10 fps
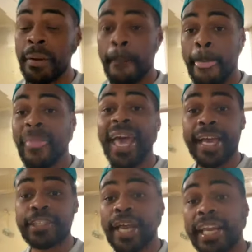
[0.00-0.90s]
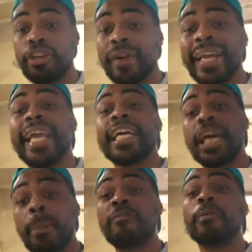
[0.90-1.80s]
That extra 80 grand had to
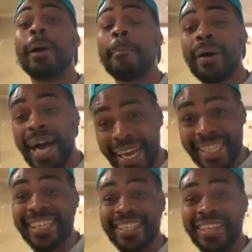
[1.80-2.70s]
come from my pocket.